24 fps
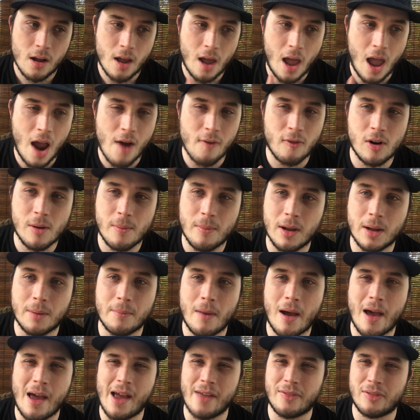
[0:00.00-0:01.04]
Every big
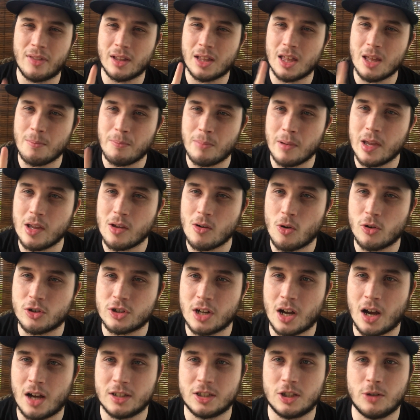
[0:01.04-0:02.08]
match, I think he beat
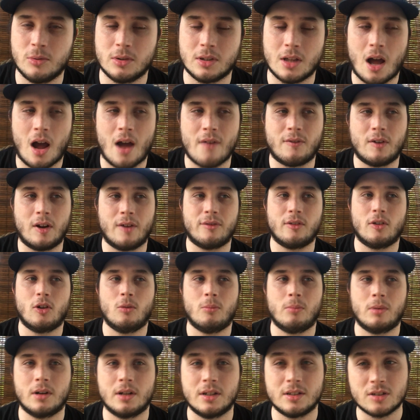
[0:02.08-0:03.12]
Yoshihashi with the high fly flow,
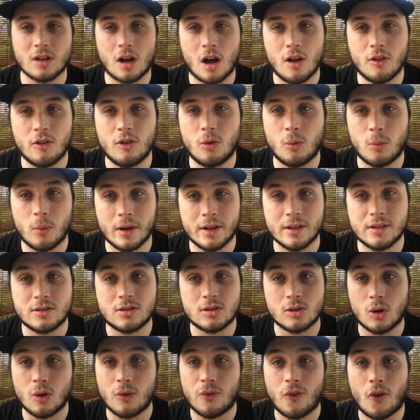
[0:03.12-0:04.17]
but his other wins
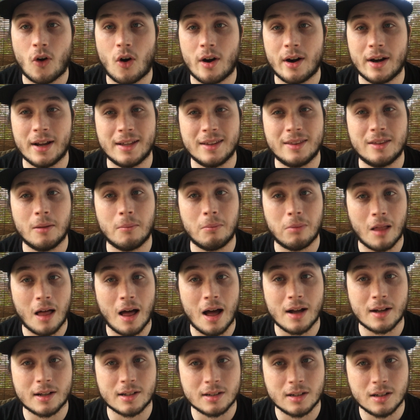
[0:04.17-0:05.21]
so far in the
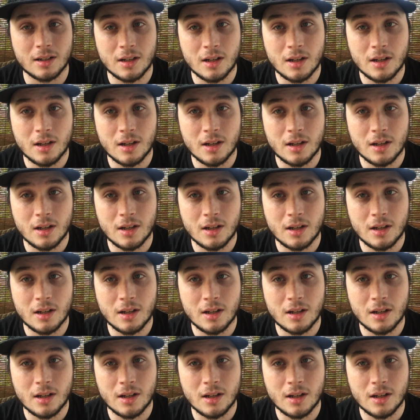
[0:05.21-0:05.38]
block